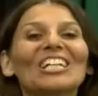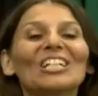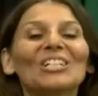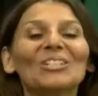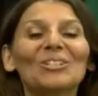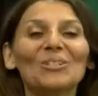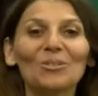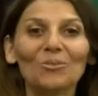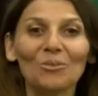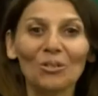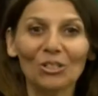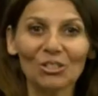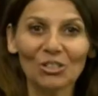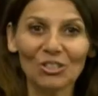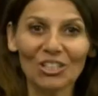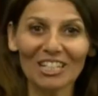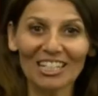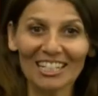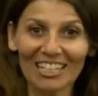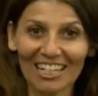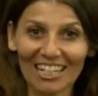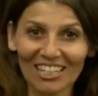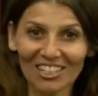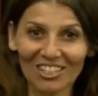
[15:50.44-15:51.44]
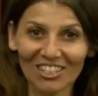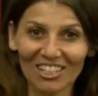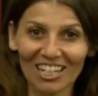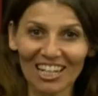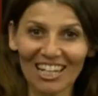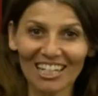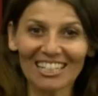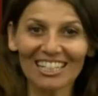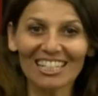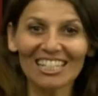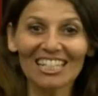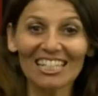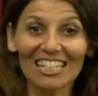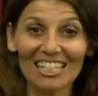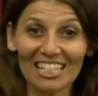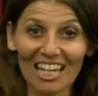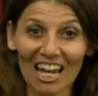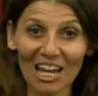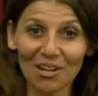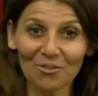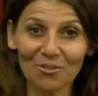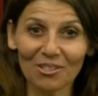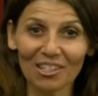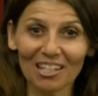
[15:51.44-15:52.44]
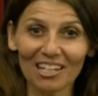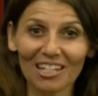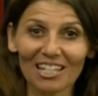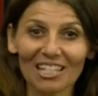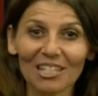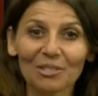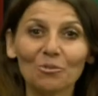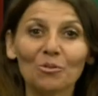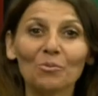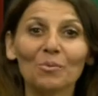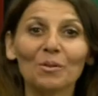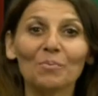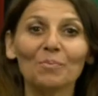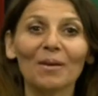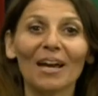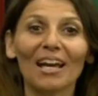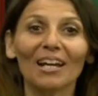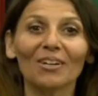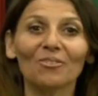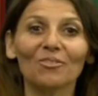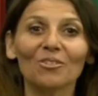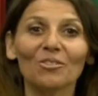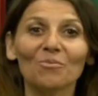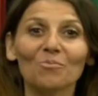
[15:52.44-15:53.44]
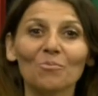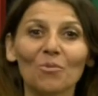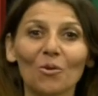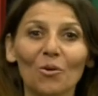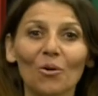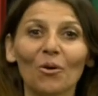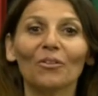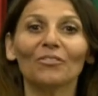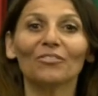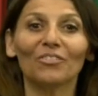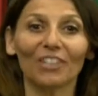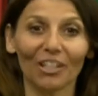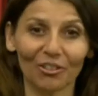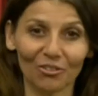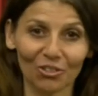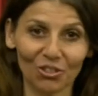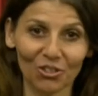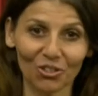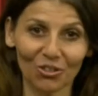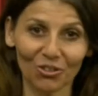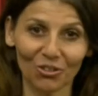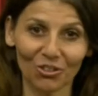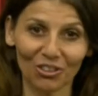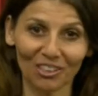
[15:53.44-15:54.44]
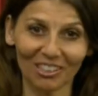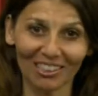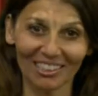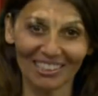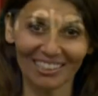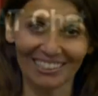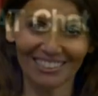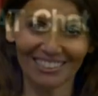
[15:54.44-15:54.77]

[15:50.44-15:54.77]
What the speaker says: You're watching Nat Chat. Stay with us. We'll be back with more very shortly.